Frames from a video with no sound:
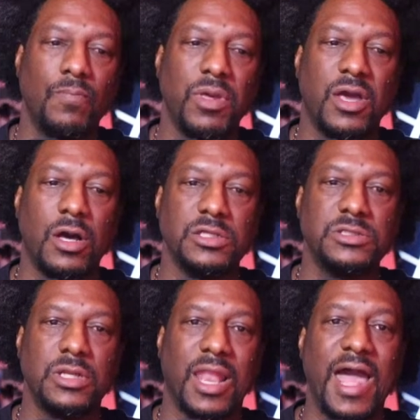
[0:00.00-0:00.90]
because,
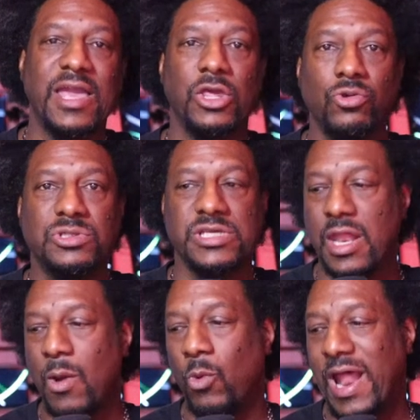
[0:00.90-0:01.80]
like you said,
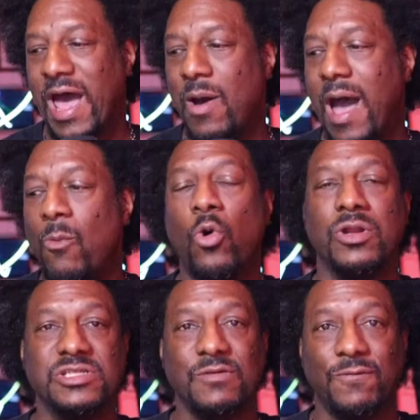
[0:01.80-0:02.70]
what I want to see